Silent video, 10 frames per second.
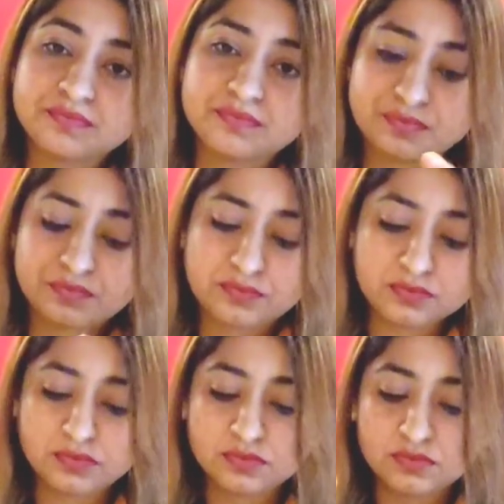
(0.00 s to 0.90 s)

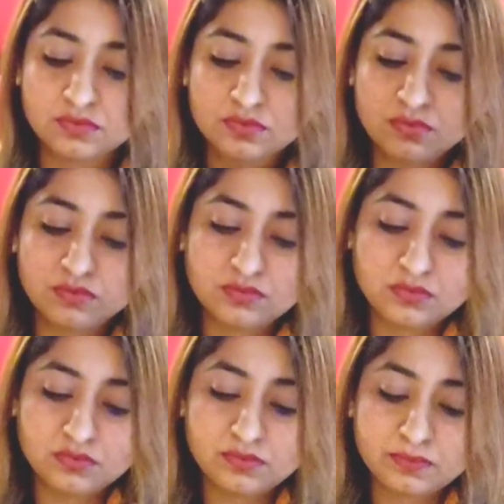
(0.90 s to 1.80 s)

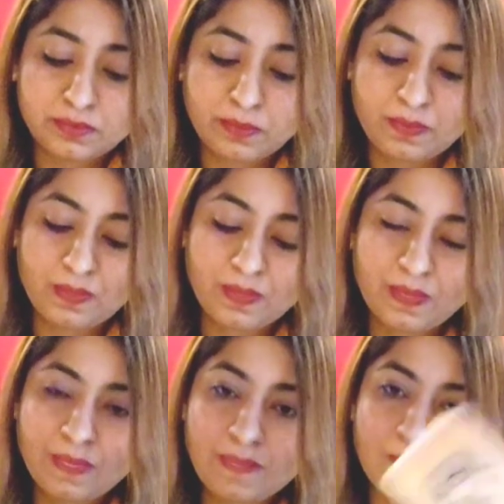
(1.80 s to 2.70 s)
(no one is talking)